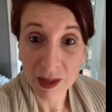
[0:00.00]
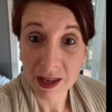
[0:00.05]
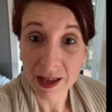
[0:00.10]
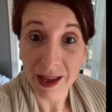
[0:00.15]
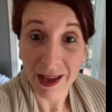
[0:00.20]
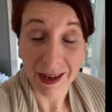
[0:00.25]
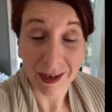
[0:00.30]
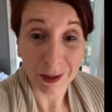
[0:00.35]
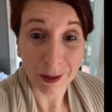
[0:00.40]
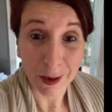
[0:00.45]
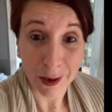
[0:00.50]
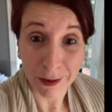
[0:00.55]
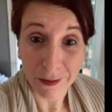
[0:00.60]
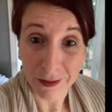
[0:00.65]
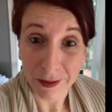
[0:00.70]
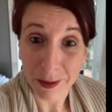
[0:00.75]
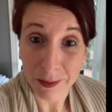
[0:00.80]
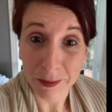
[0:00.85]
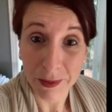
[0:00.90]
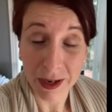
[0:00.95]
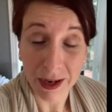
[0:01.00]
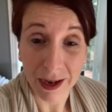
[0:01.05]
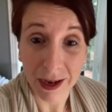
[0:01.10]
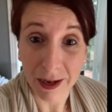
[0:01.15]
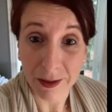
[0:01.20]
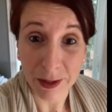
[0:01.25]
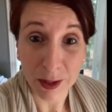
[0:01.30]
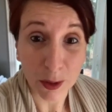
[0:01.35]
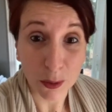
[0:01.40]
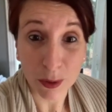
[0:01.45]
And a lot of them, uh,
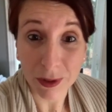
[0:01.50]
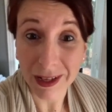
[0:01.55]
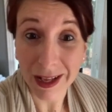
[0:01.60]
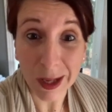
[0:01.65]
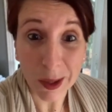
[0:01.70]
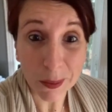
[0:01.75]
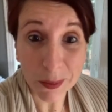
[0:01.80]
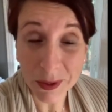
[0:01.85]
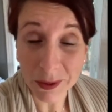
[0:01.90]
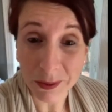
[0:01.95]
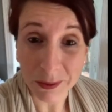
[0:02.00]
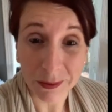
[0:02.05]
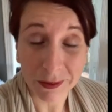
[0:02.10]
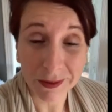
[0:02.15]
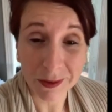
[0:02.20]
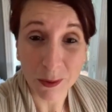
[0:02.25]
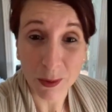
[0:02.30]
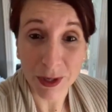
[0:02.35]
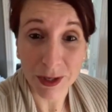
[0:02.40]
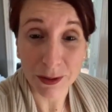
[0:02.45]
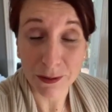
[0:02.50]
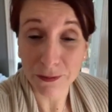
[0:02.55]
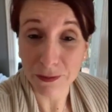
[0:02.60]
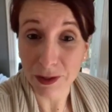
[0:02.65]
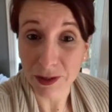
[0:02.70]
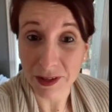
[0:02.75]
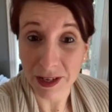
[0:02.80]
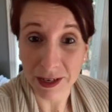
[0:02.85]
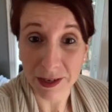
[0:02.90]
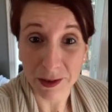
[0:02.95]
you know, will help you when you feel
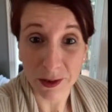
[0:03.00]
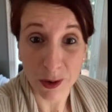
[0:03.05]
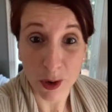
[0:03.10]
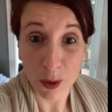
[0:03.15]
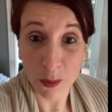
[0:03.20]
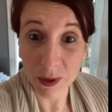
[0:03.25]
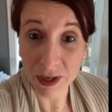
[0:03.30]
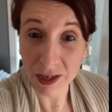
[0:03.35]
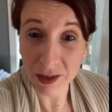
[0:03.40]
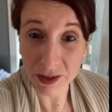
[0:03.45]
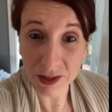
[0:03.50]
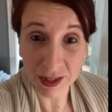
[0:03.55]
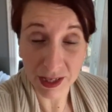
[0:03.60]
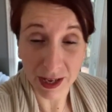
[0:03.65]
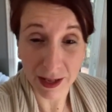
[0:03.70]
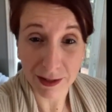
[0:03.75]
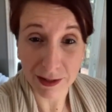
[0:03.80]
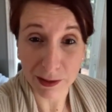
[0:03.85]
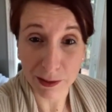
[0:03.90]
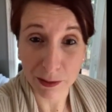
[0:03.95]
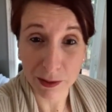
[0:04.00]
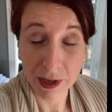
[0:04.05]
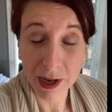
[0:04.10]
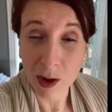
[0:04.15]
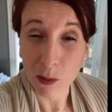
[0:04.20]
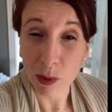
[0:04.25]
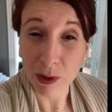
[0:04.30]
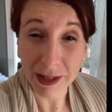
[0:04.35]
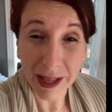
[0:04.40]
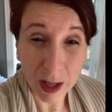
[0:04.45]
that nobody understands you,
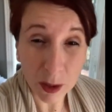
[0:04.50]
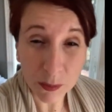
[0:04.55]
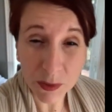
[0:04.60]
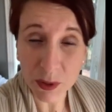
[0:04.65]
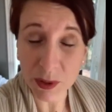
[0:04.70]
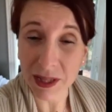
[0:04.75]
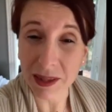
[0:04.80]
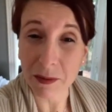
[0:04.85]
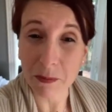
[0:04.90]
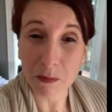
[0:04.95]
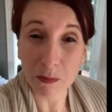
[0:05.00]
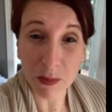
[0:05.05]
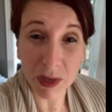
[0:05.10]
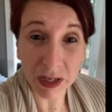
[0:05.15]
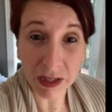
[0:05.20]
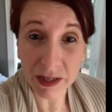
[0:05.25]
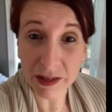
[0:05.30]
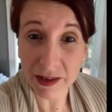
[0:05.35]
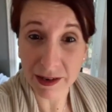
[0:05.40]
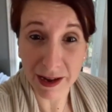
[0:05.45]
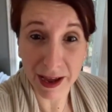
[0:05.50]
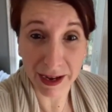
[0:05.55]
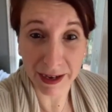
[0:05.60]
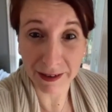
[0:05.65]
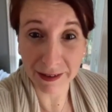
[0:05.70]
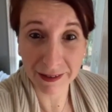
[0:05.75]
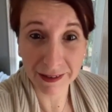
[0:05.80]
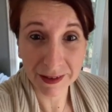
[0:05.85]
will help you in the middle of the night